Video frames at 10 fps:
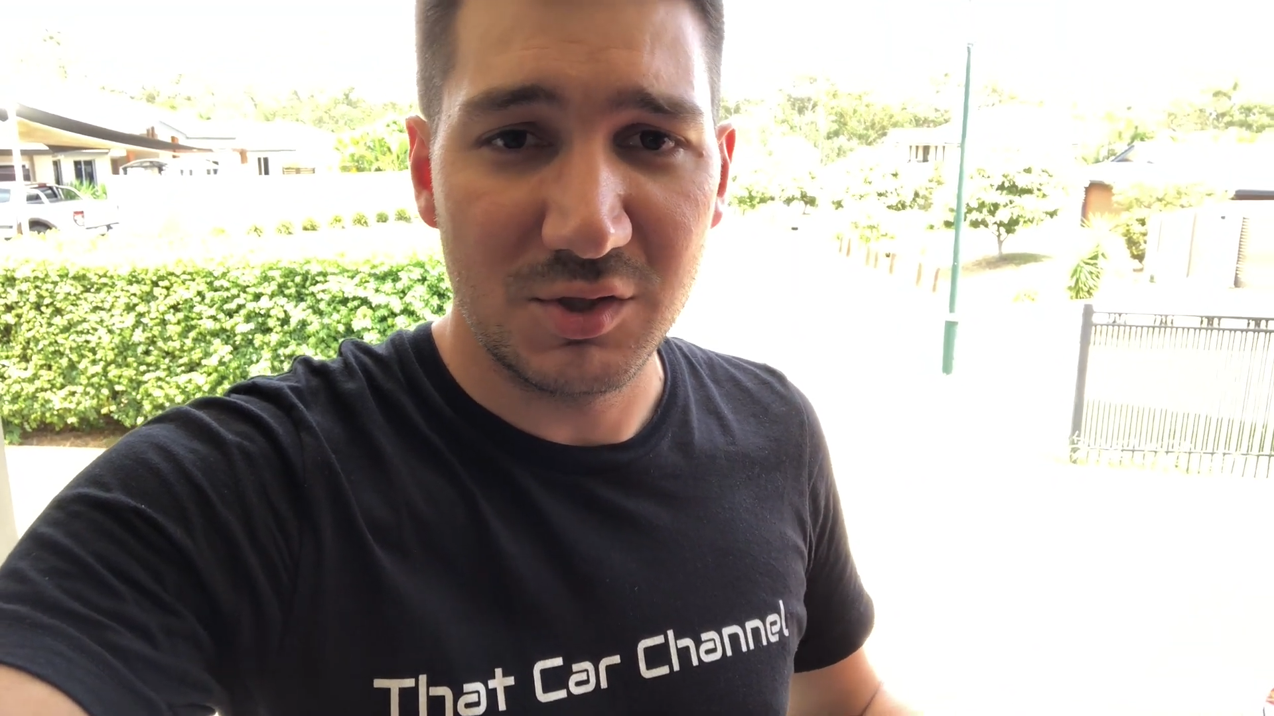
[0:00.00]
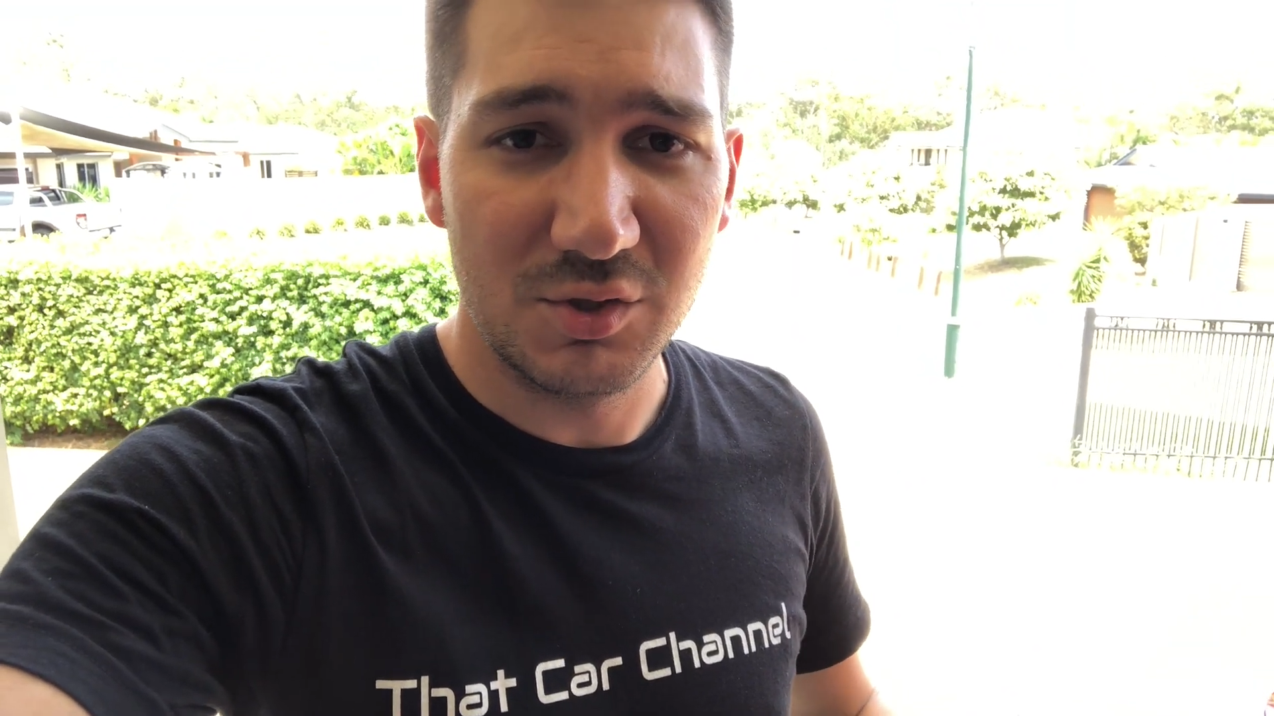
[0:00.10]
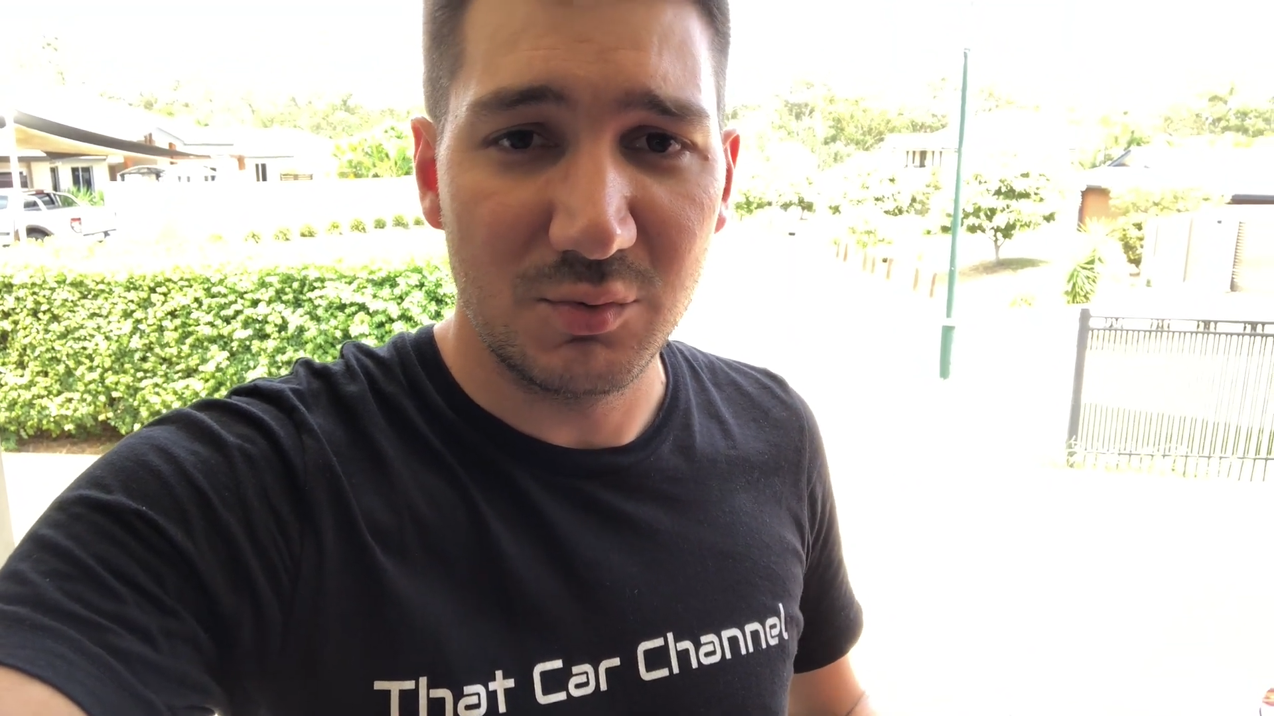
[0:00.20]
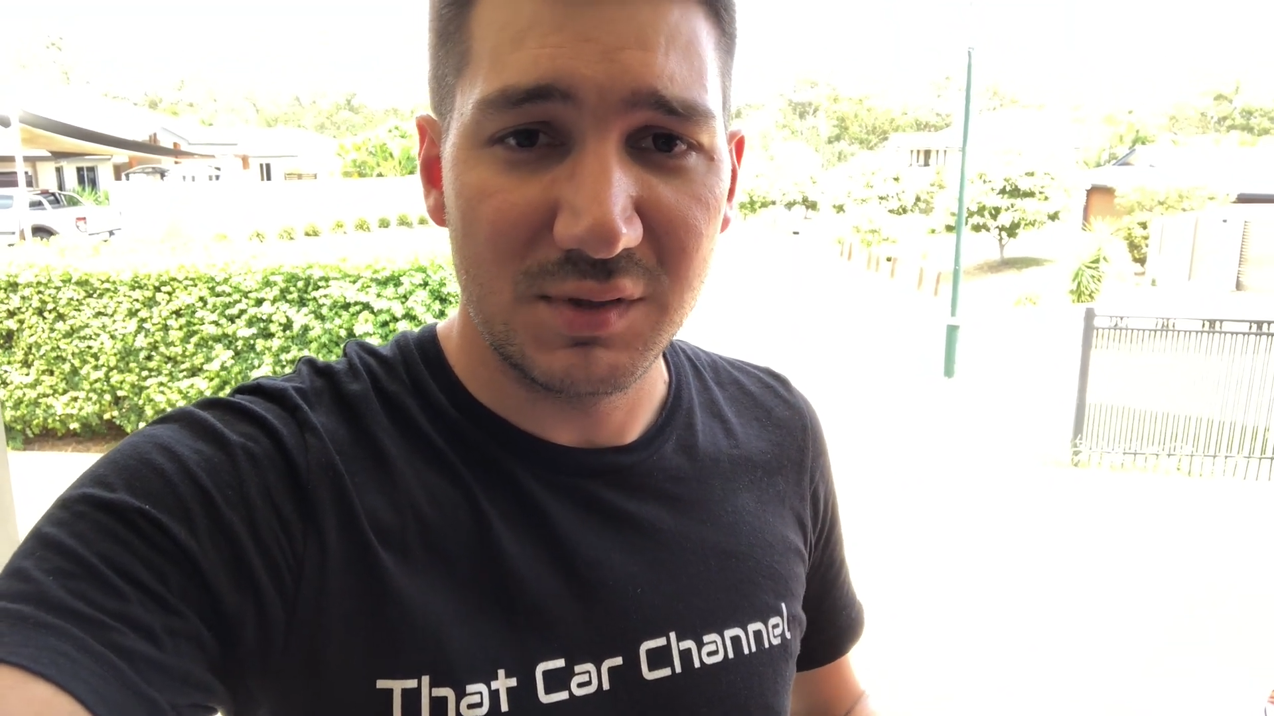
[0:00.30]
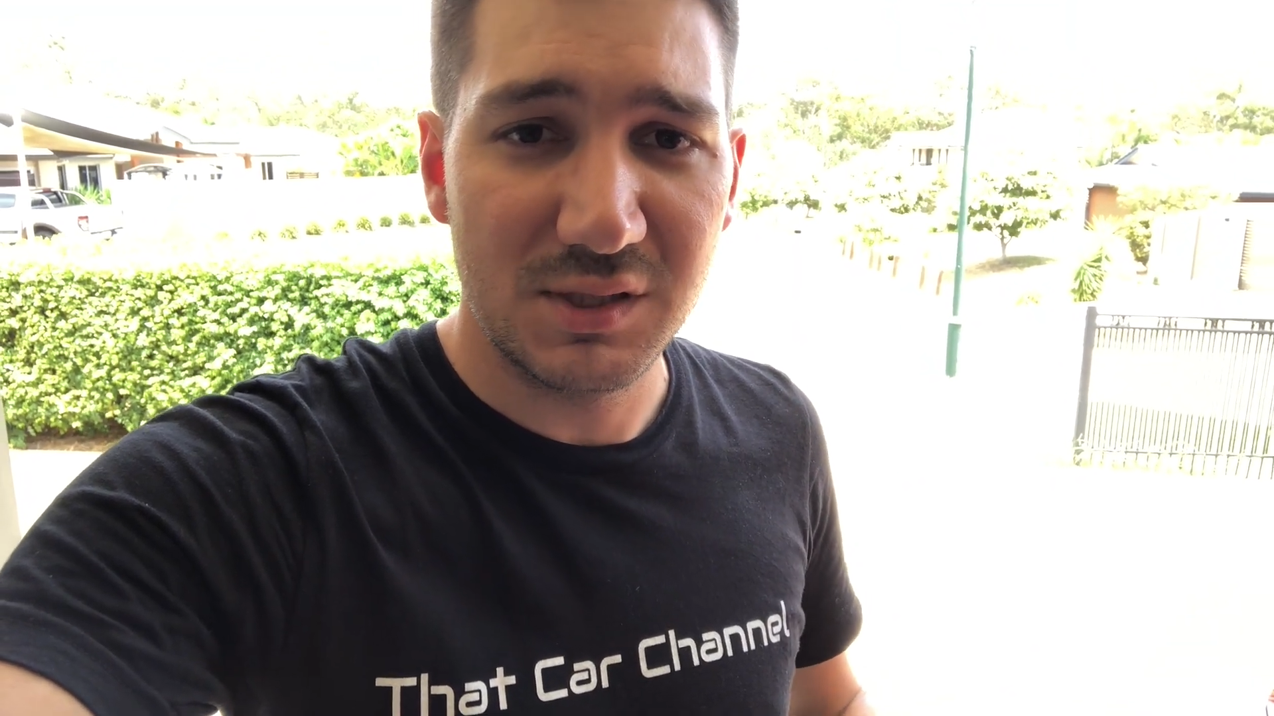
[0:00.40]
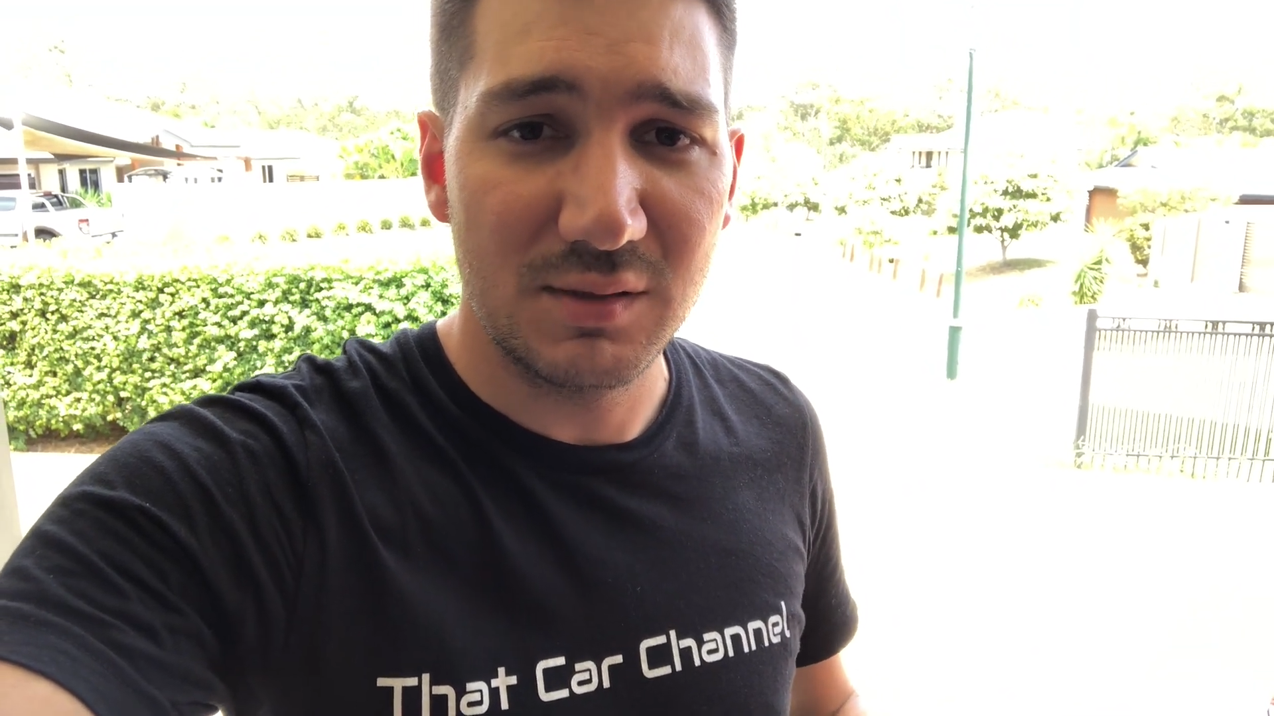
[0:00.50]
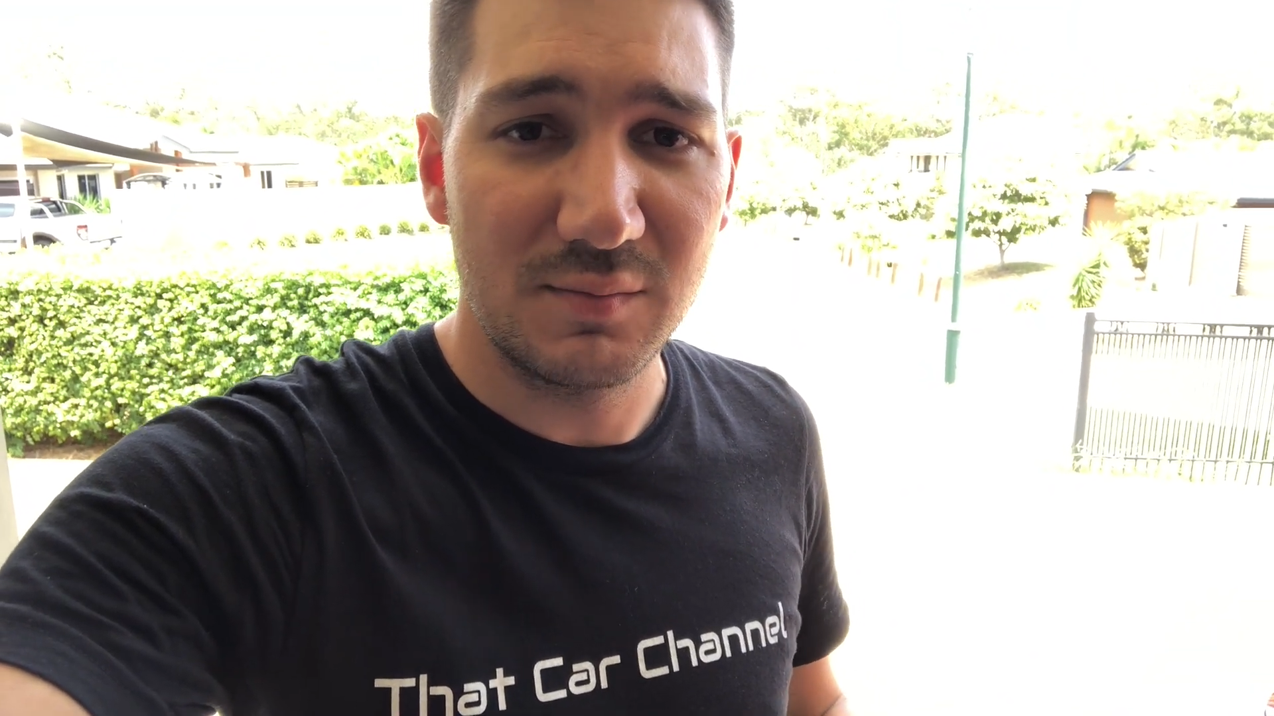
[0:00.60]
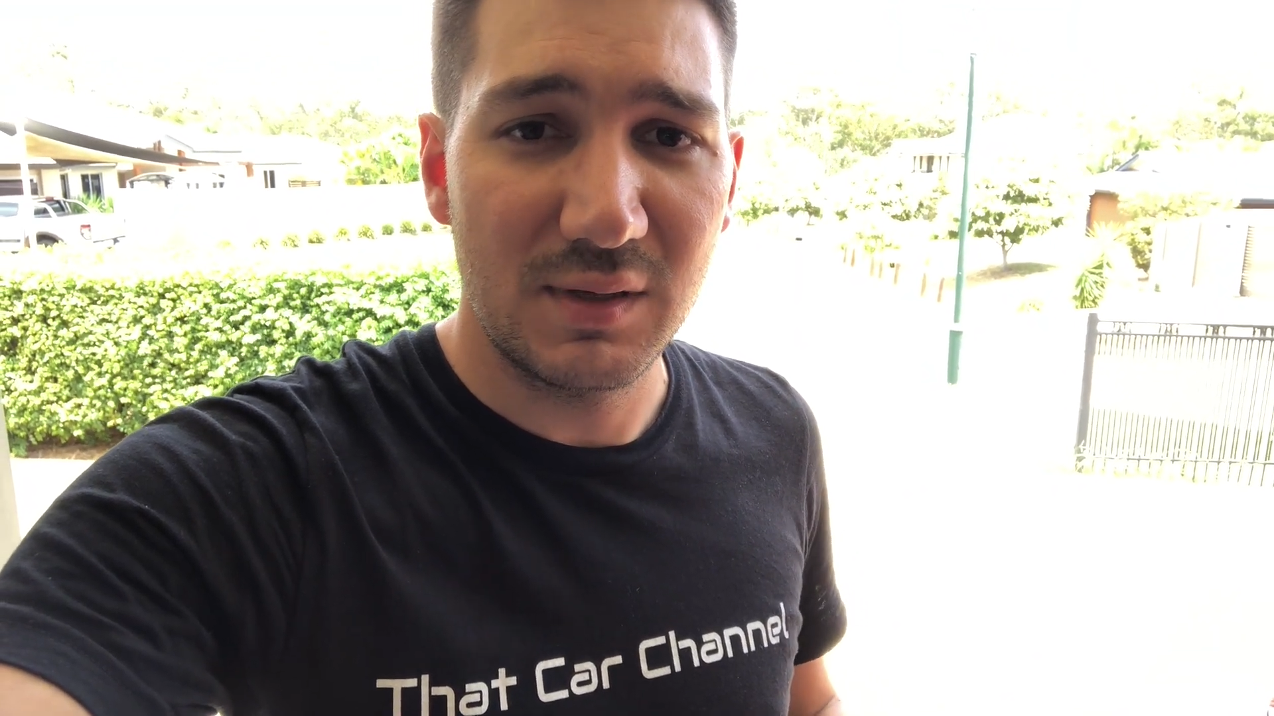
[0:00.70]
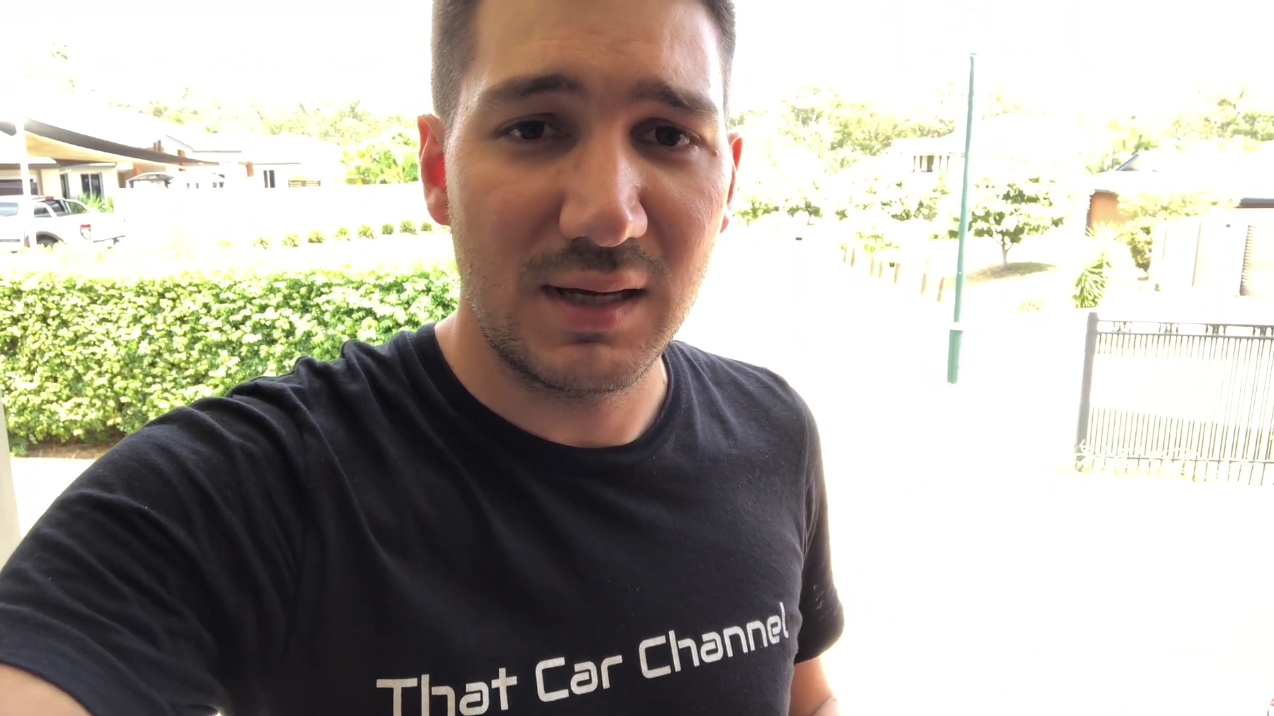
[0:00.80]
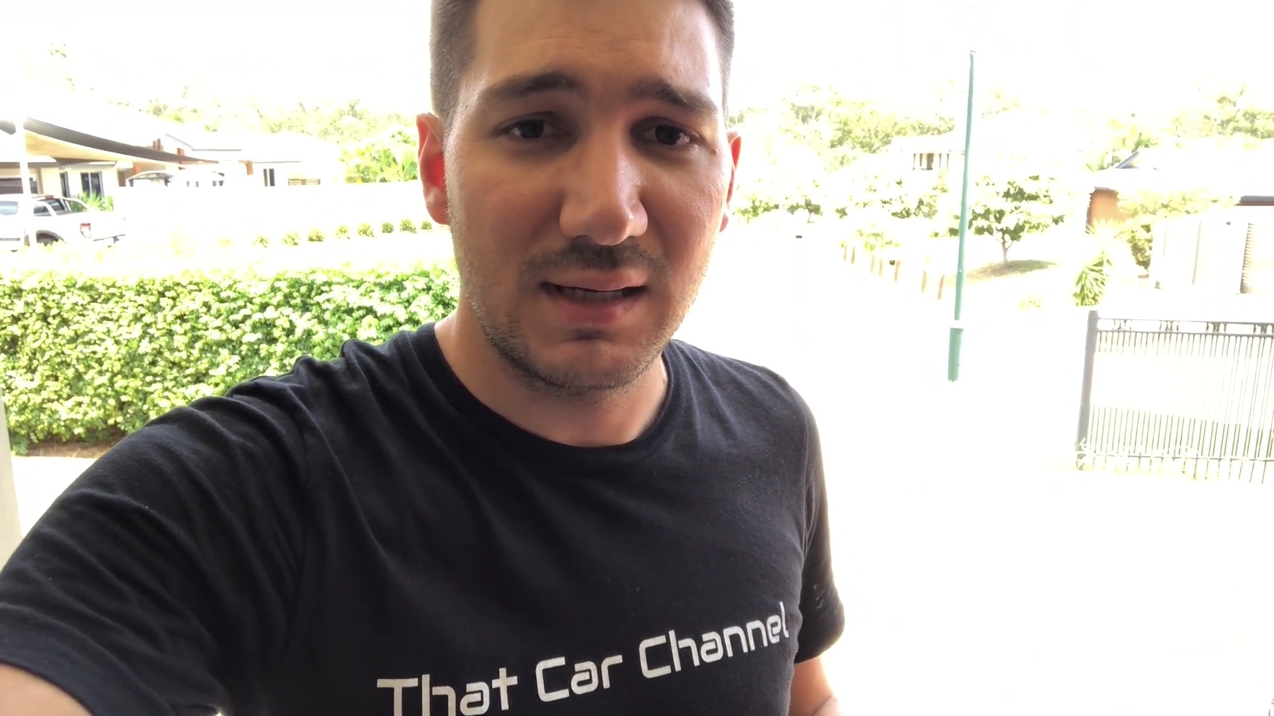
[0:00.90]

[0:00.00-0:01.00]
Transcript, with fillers: to do with some